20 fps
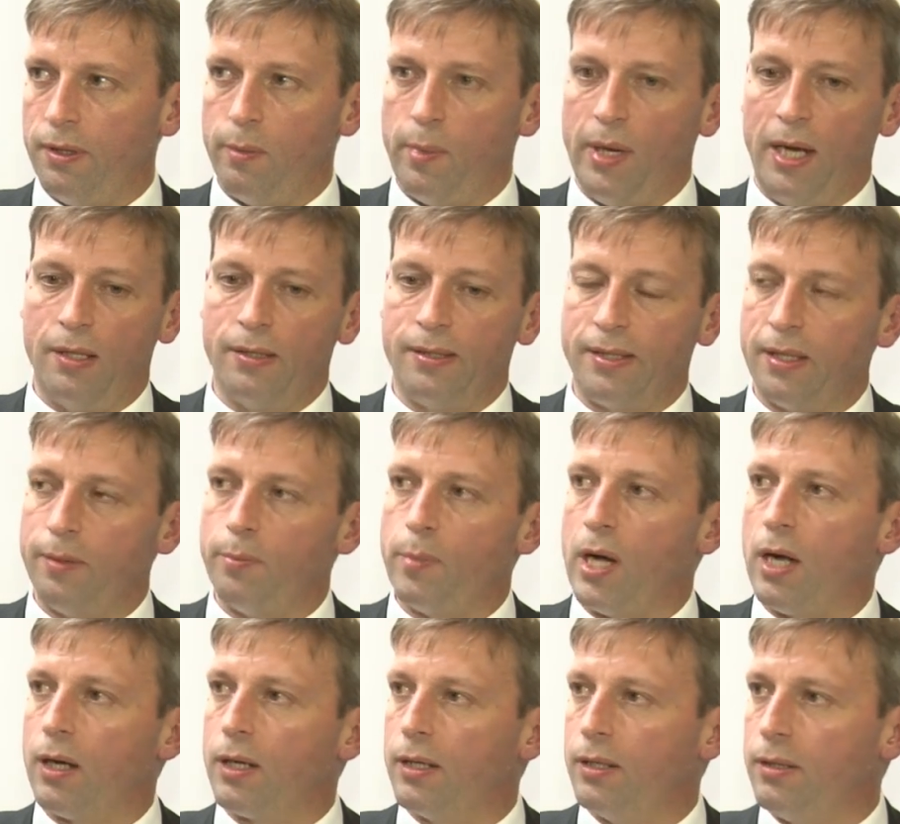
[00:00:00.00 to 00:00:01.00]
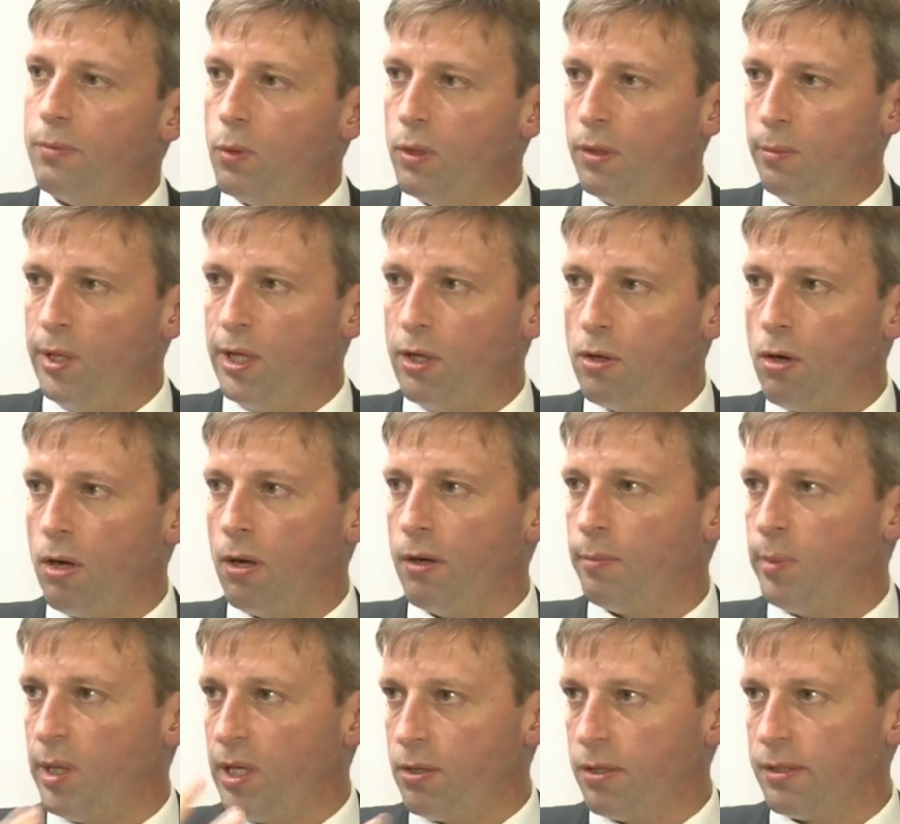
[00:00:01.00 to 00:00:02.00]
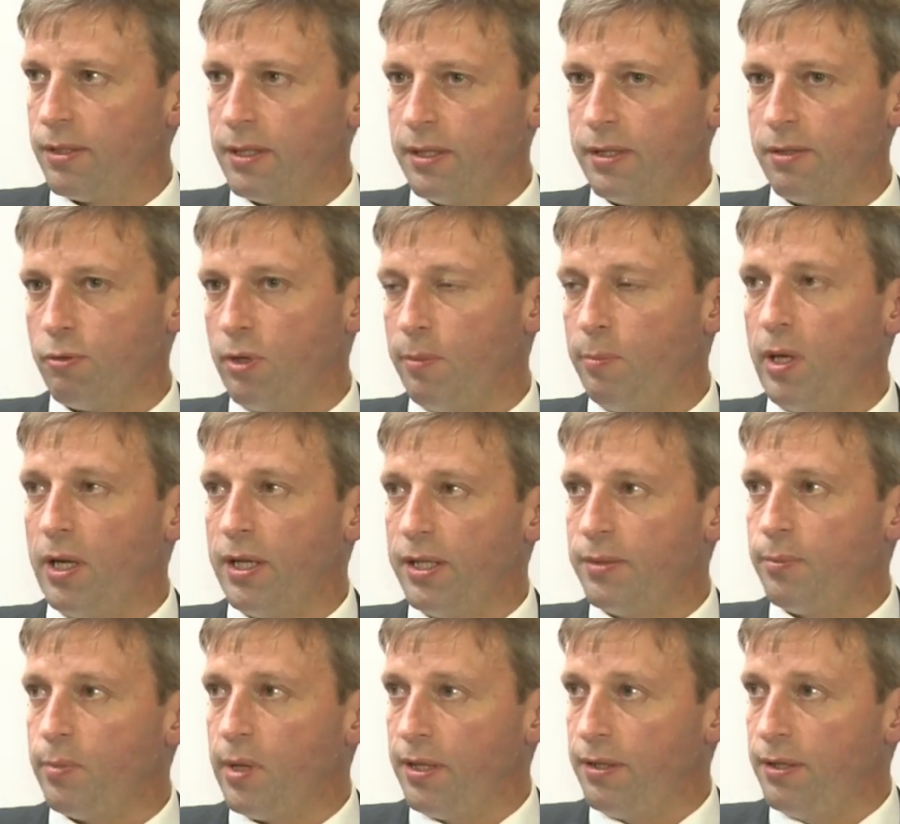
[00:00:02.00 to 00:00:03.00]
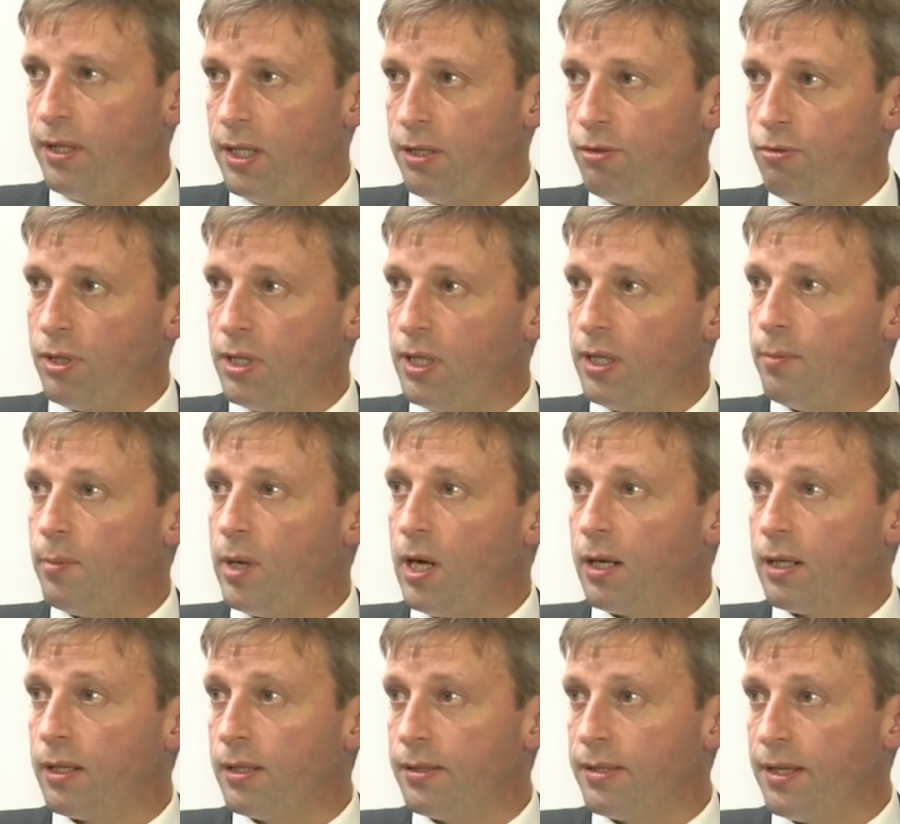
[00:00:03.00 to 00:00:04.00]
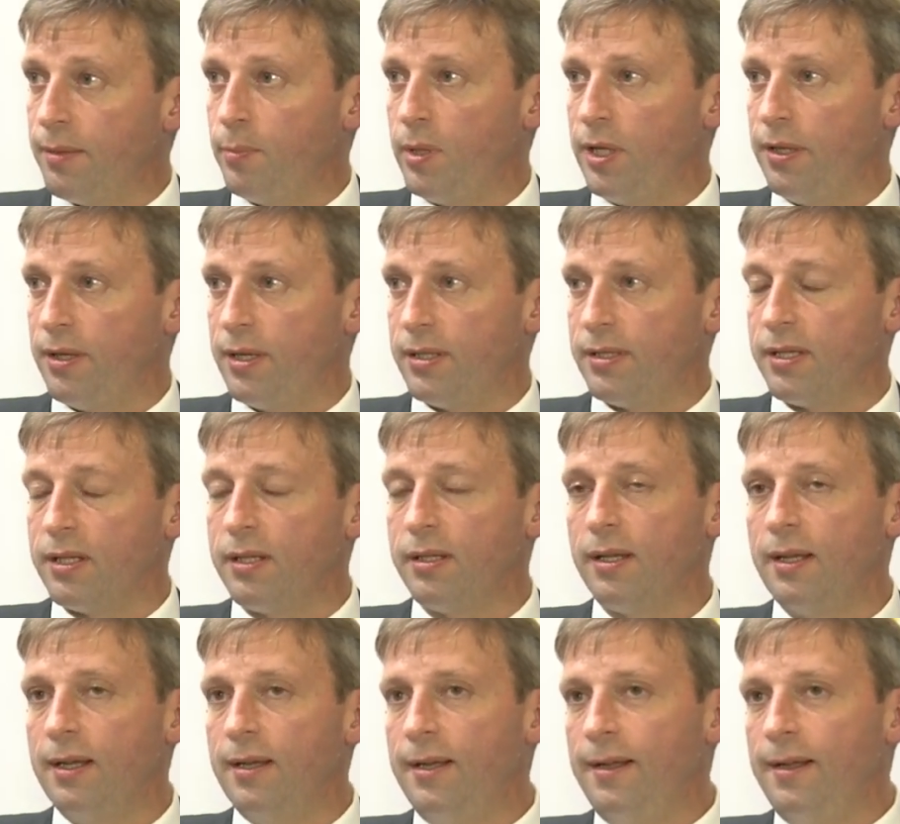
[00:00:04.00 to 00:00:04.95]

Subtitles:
balancing market will be gone because it's replaced by the intraday market. Simply that's it.